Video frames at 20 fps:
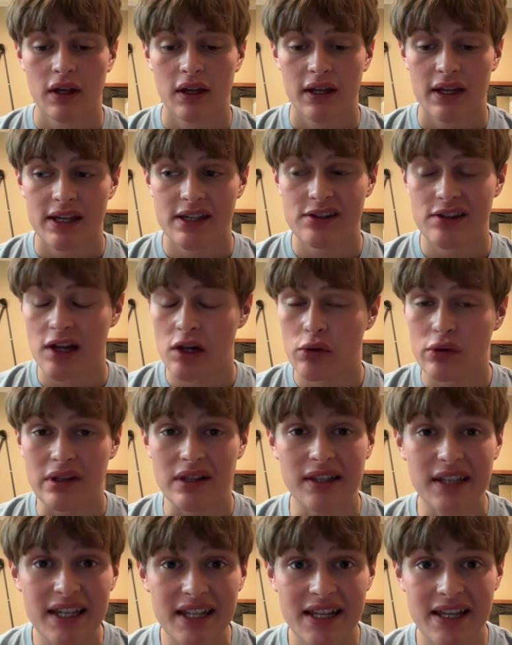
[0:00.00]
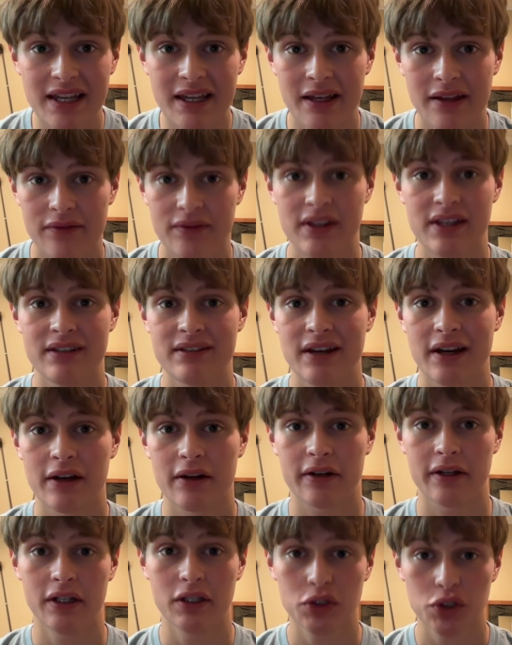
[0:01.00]
He's not only leading the entire
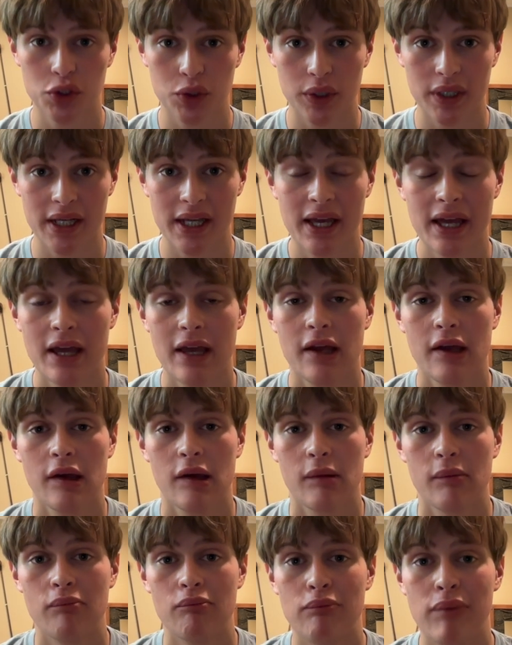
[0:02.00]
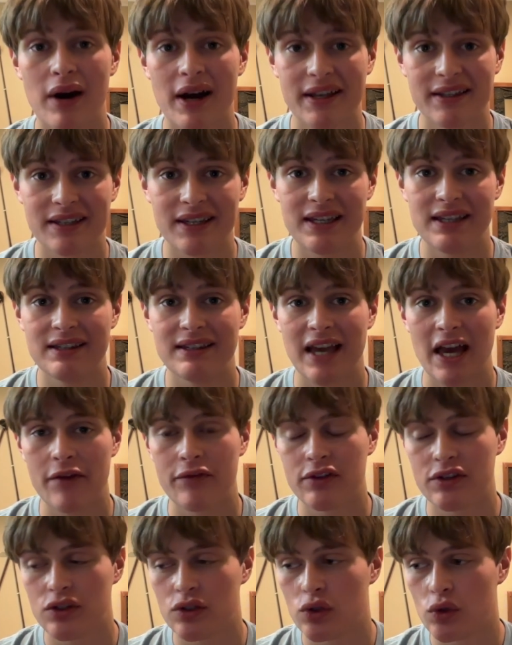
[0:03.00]
country, but he's
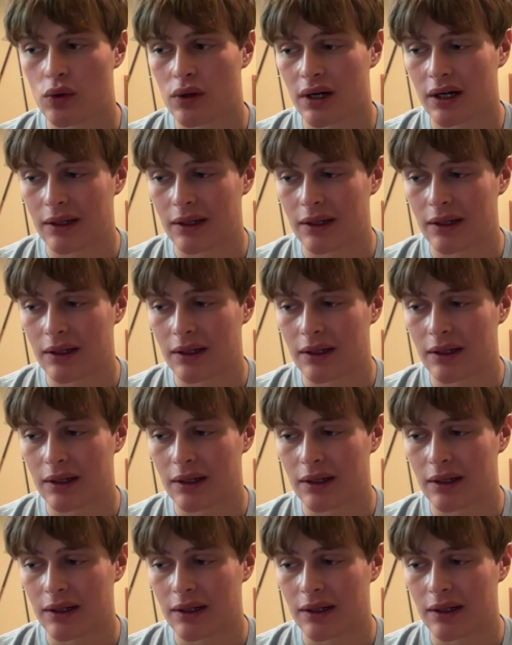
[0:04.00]
having to